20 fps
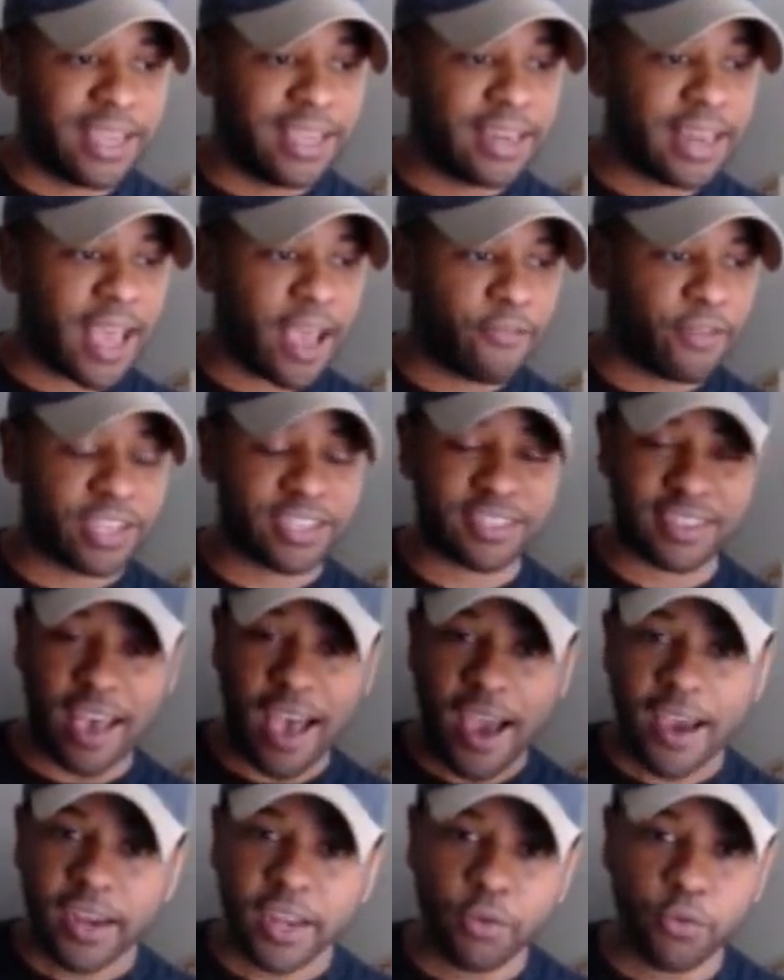have
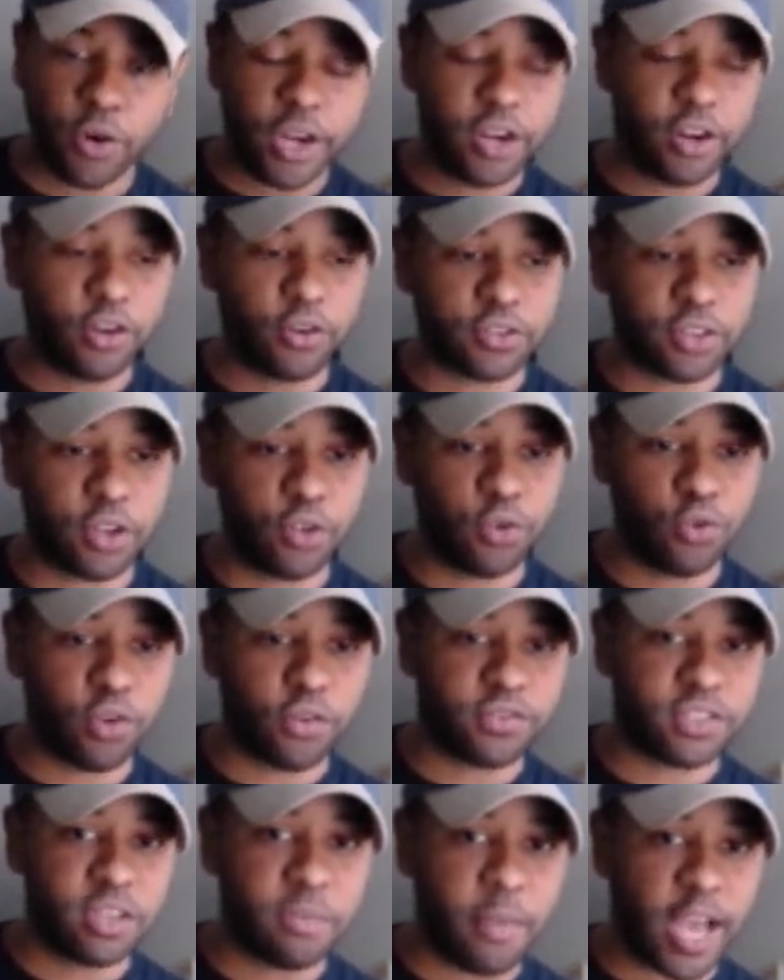anxiety were he to go to the
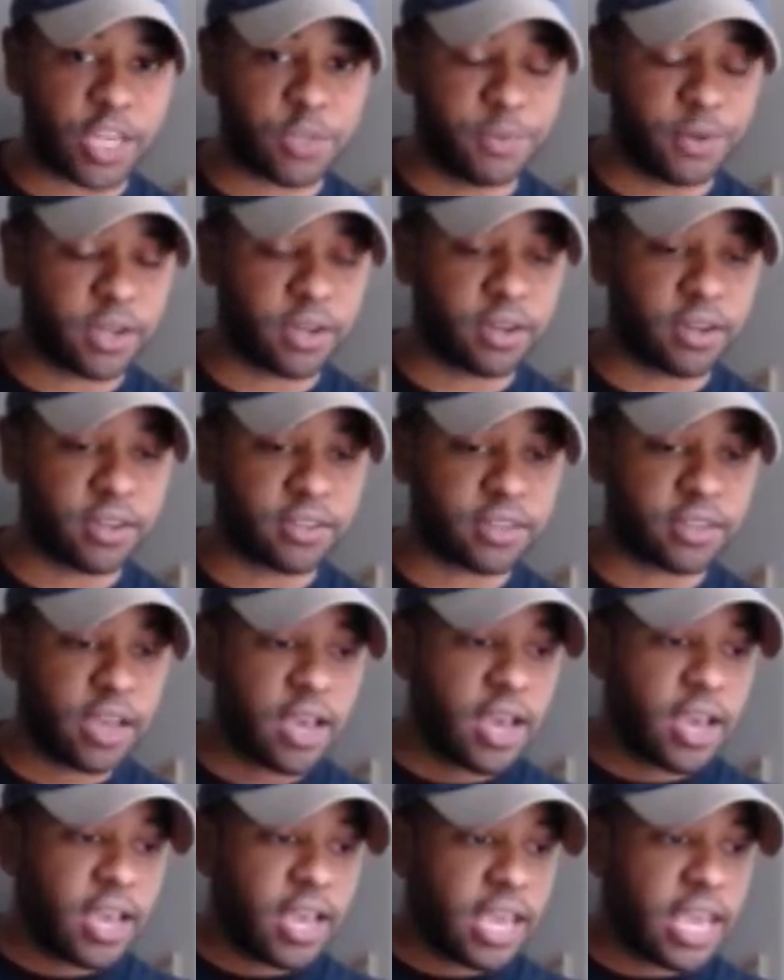UFC match because
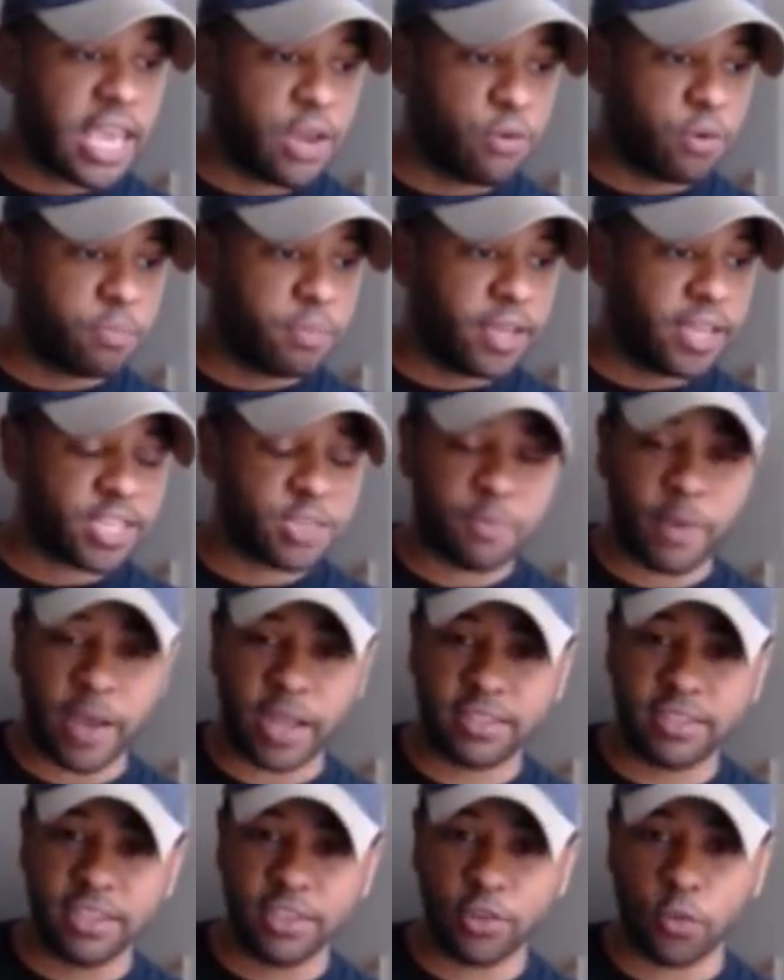he would be
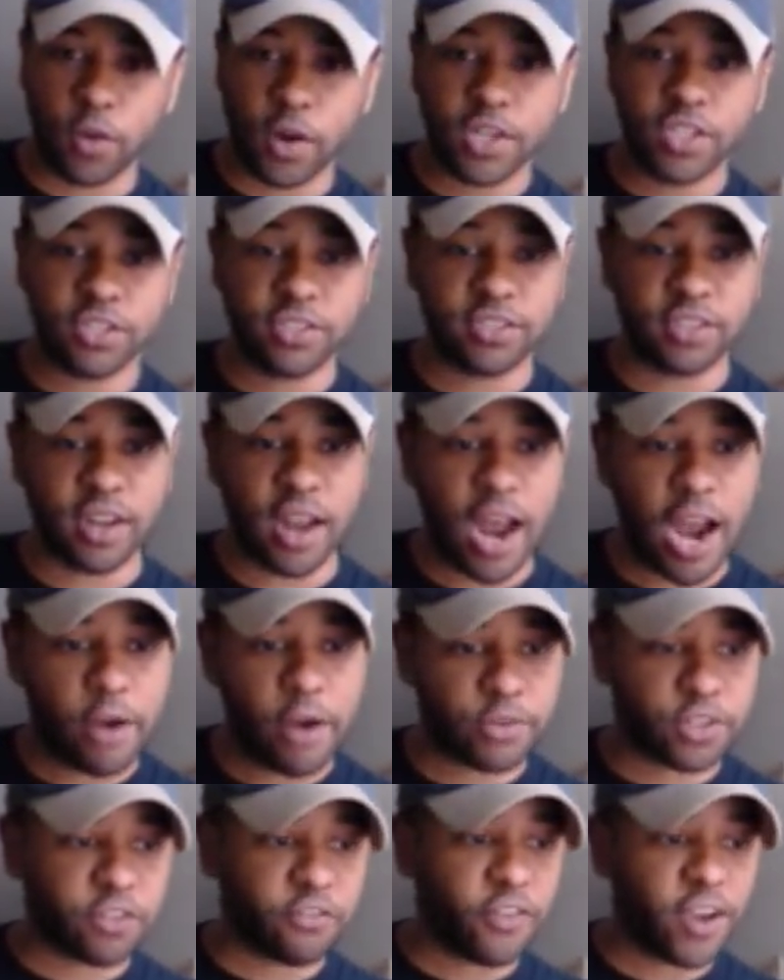expecting the Russians and the
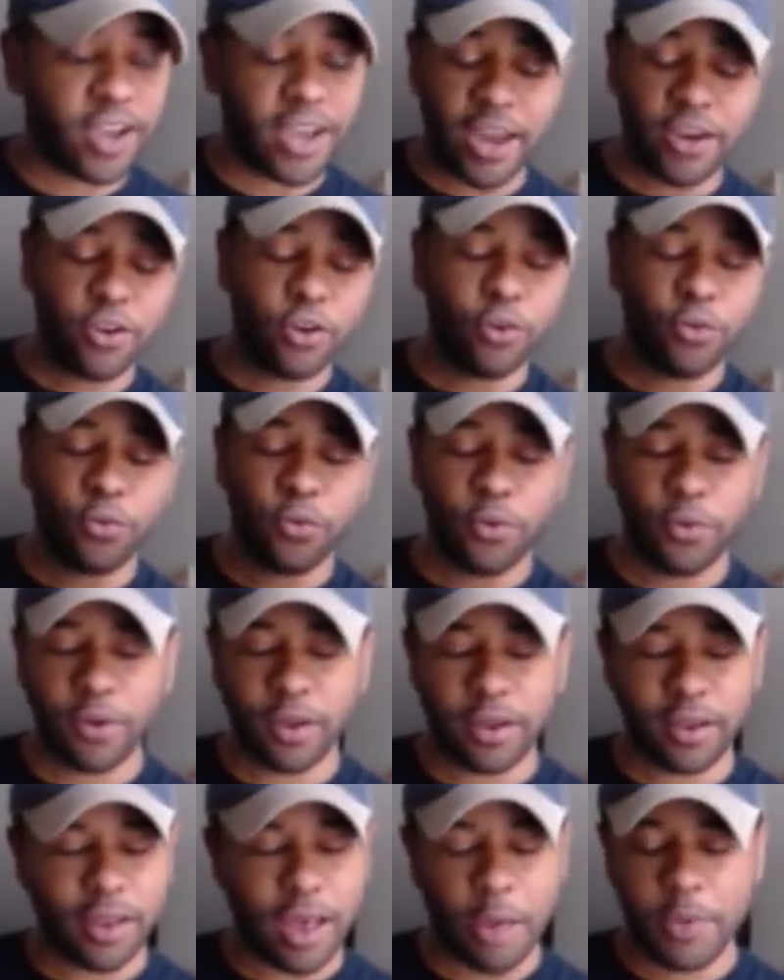Irish to fight. I know
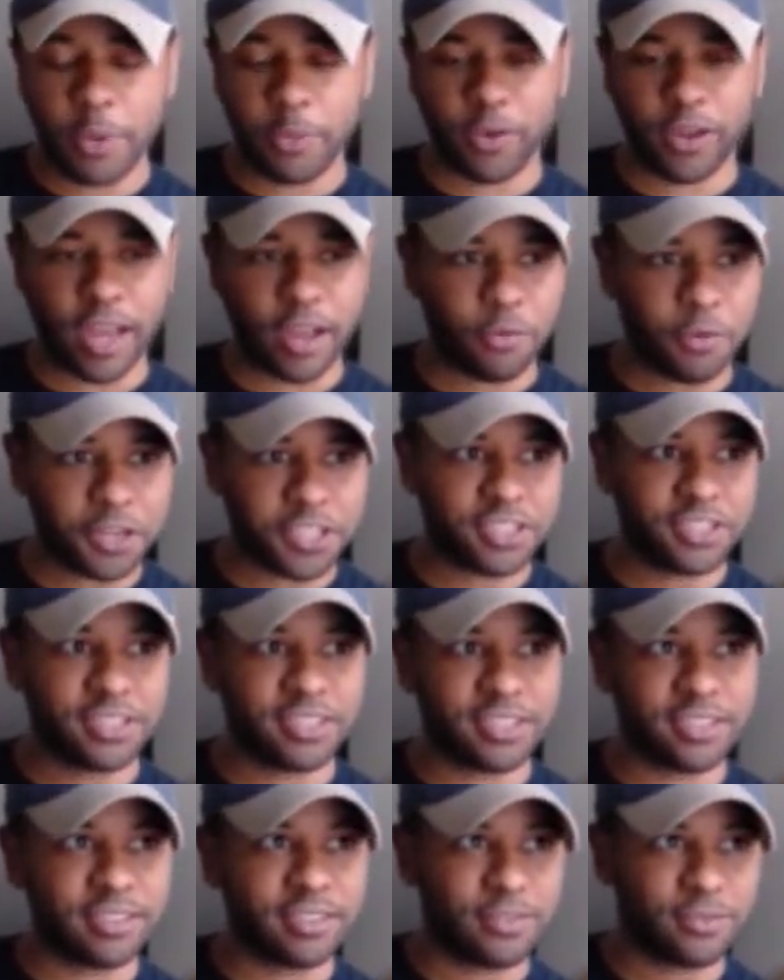a lot of people like
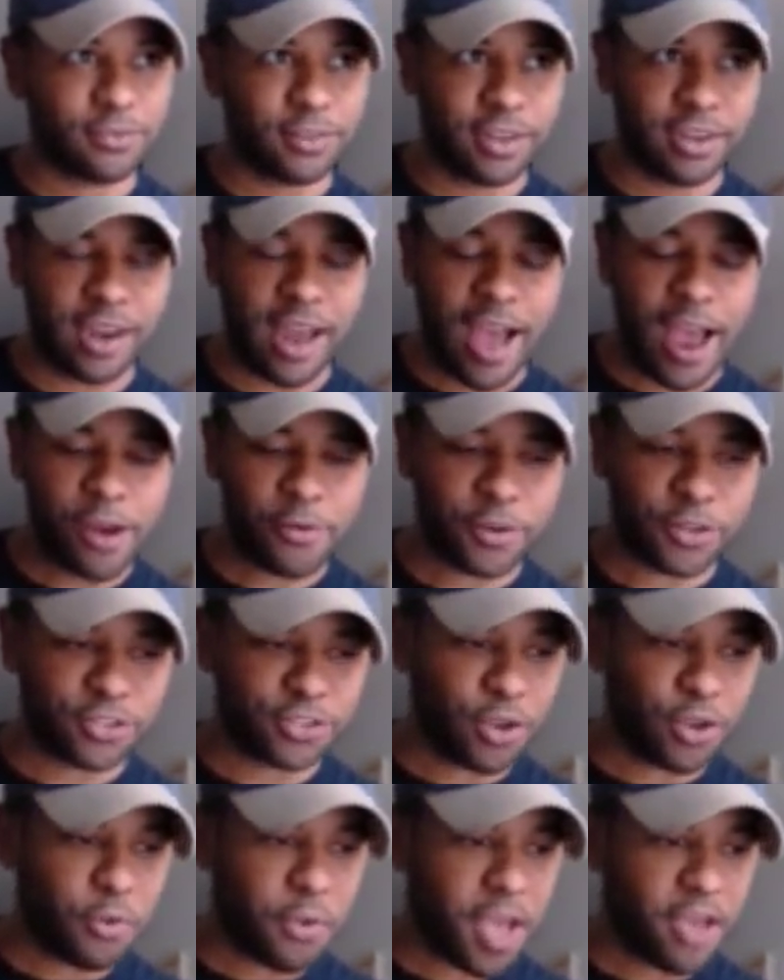Russians and Irish
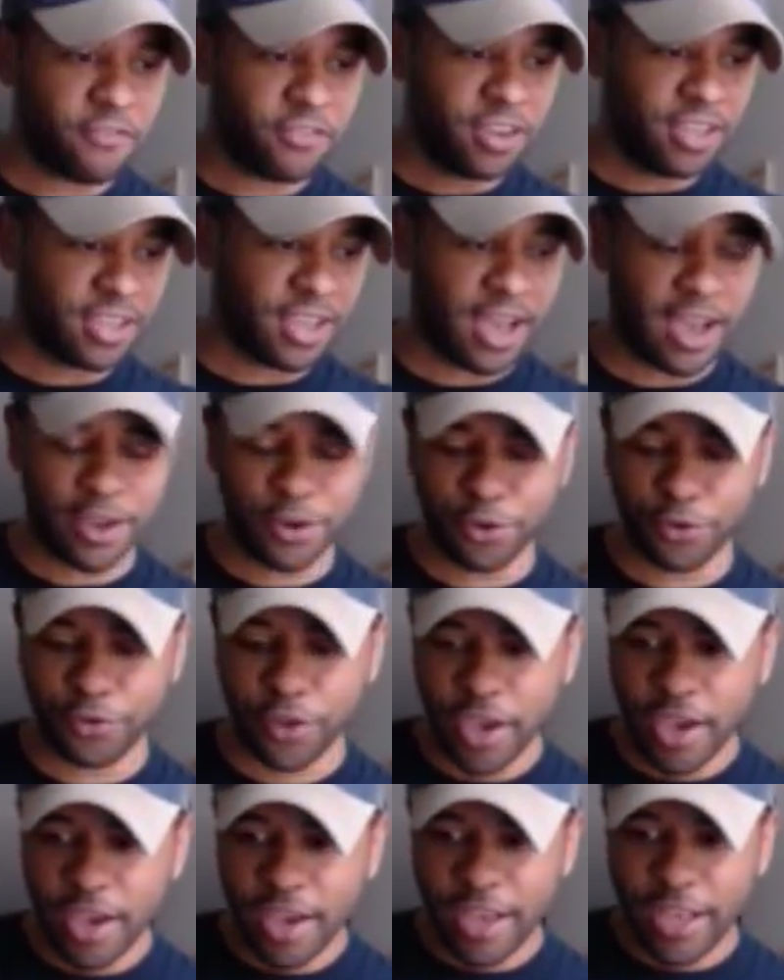don't have any kind of
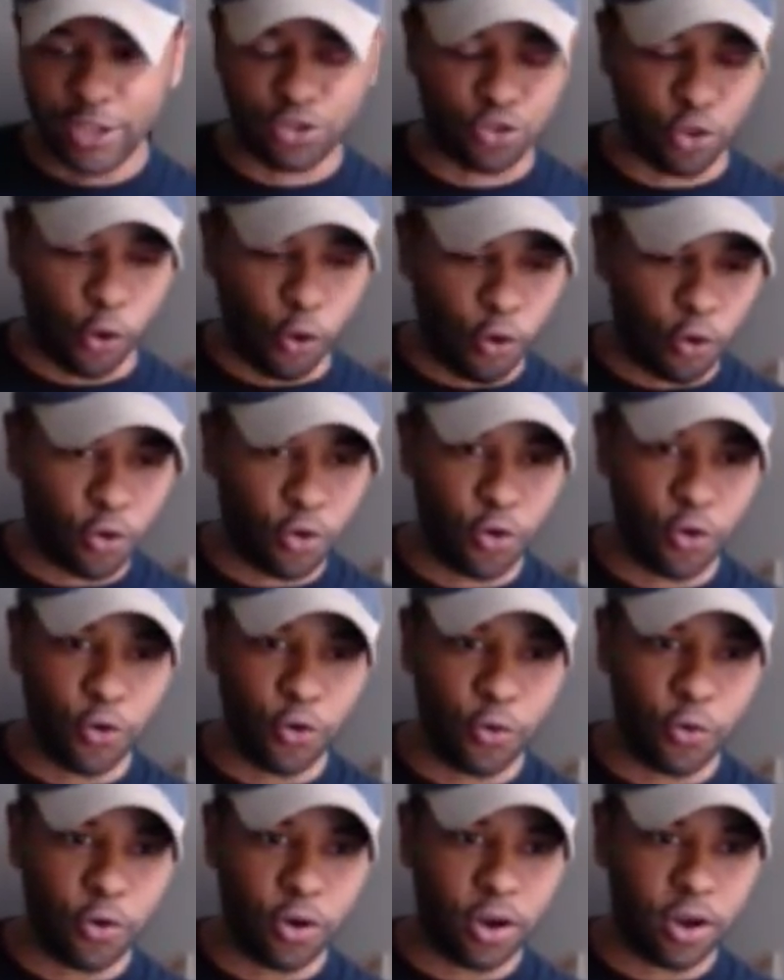
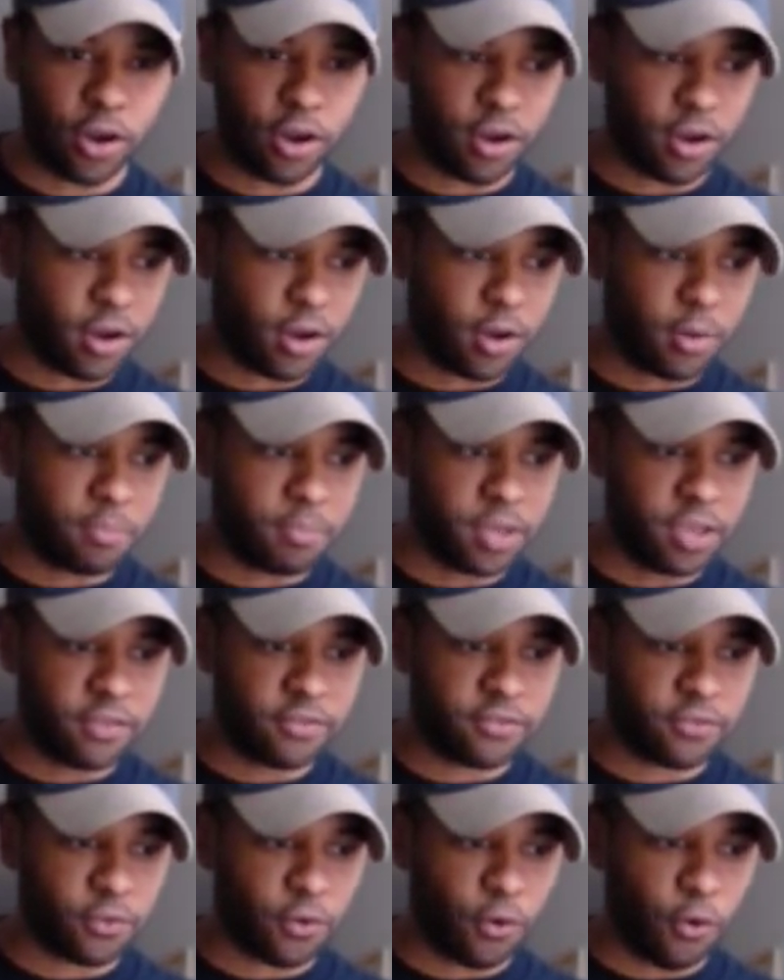historical
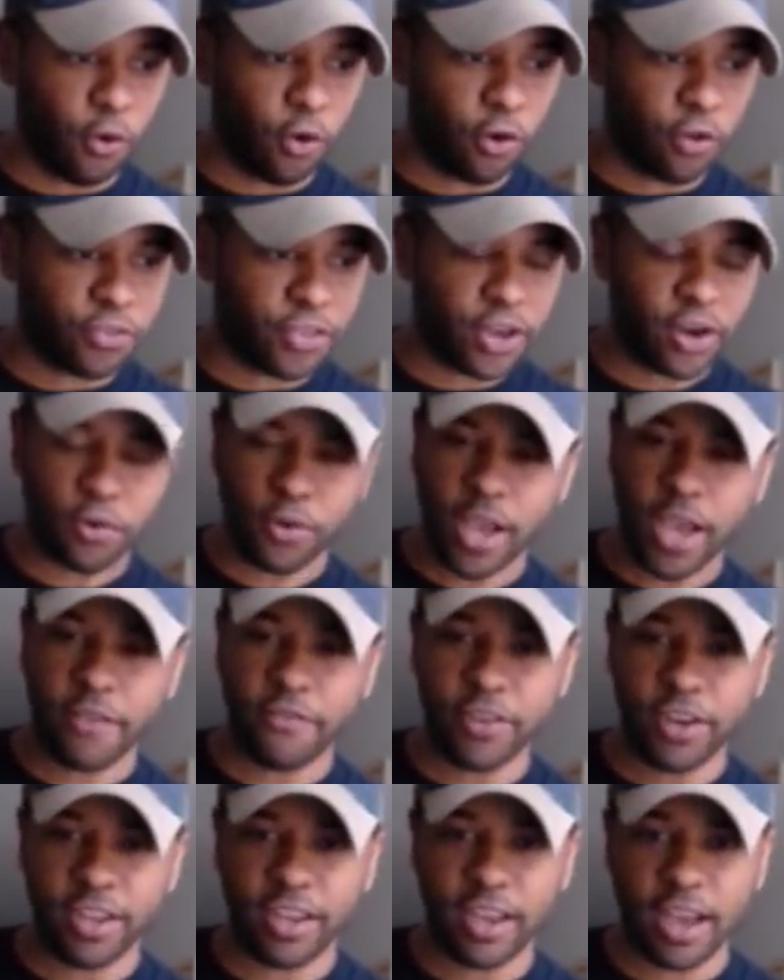beef, or they don't
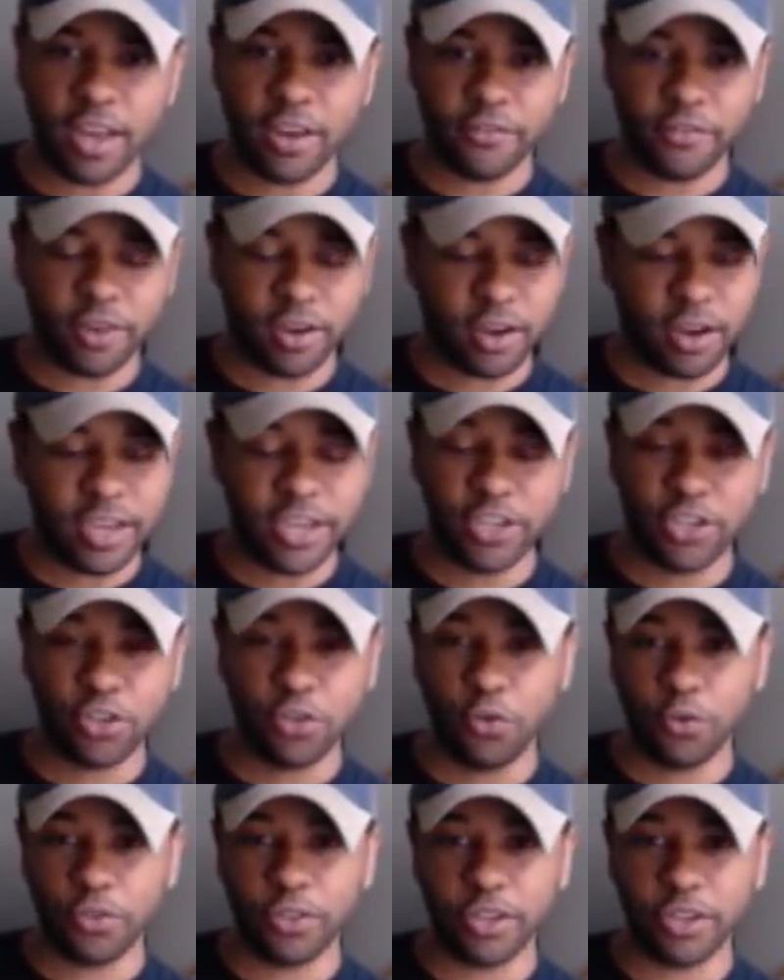have any kind of
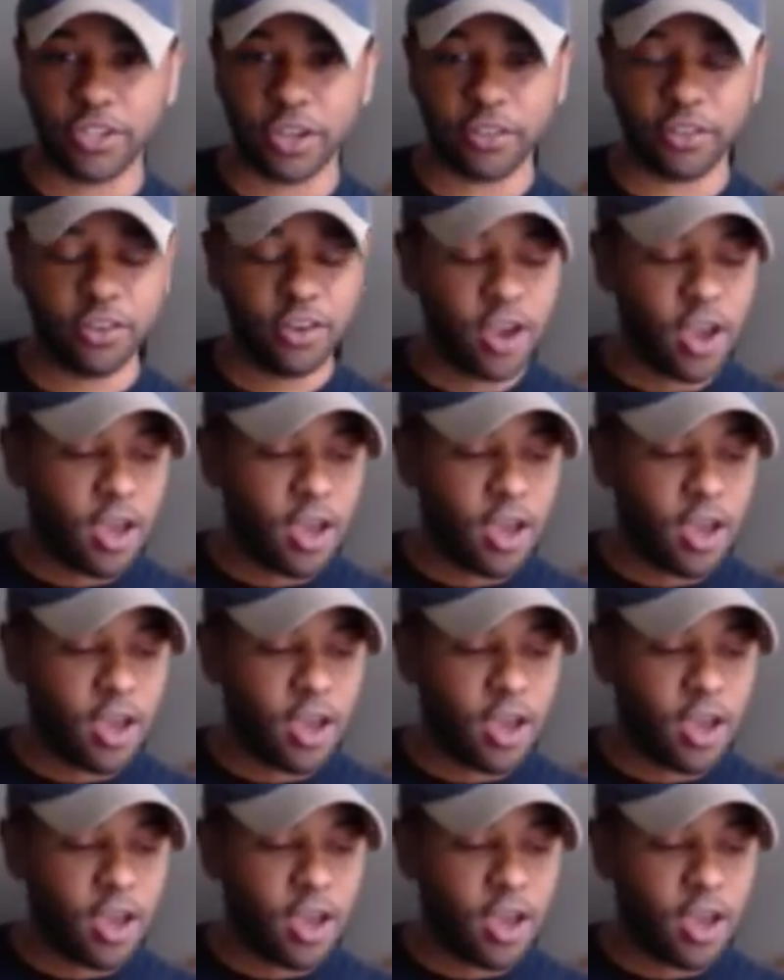issue with each other.